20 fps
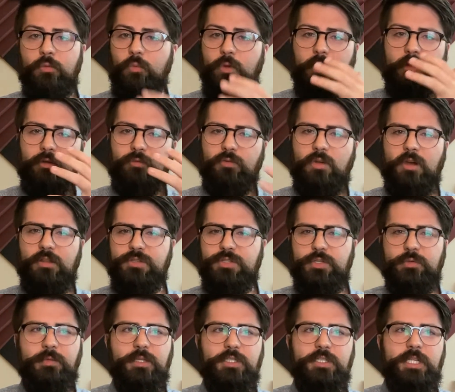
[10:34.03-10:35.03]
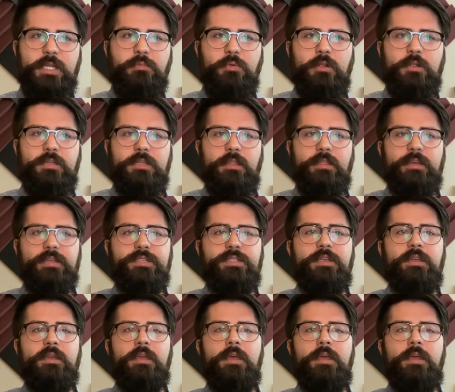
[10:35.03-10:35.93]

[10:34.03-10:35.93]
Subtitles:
We could have gone so much deeper into this,